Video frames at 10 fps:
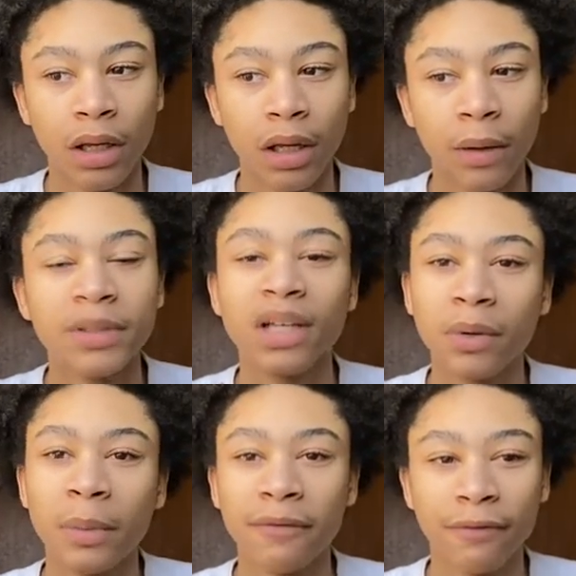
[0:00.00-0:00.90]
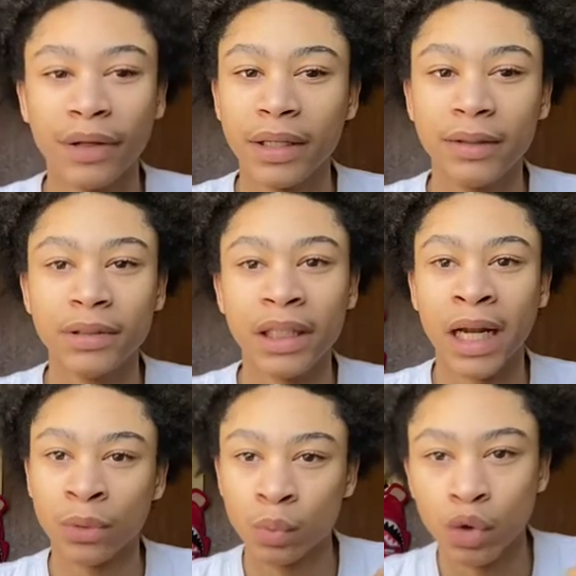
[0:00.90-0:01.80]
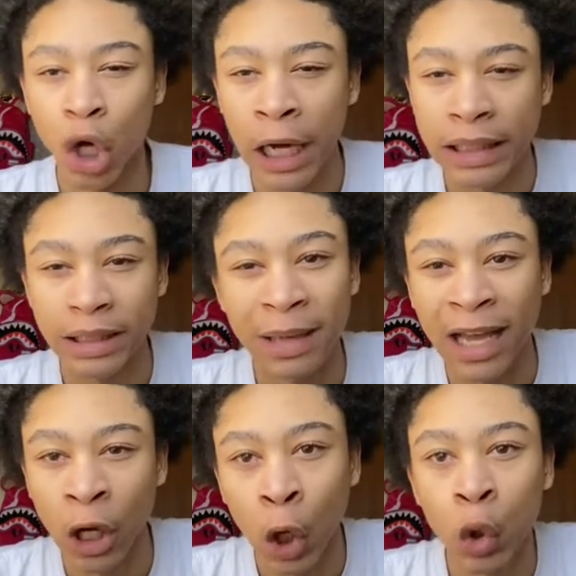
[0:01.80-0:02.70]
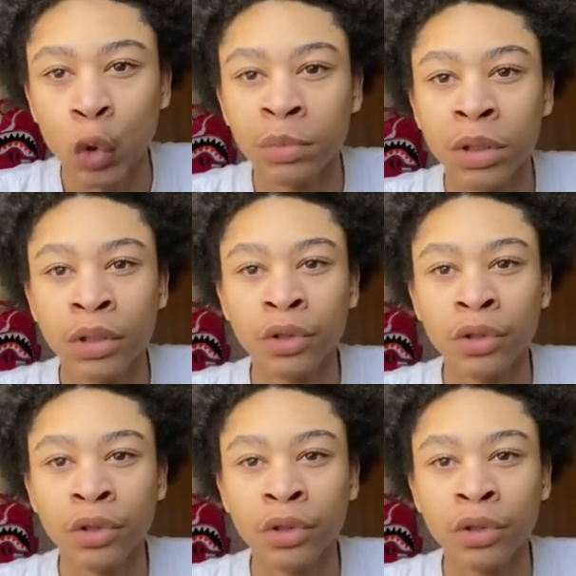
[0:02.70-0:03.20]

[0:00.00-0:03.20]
Stuck where my friend lives, and I don't know how to get back home.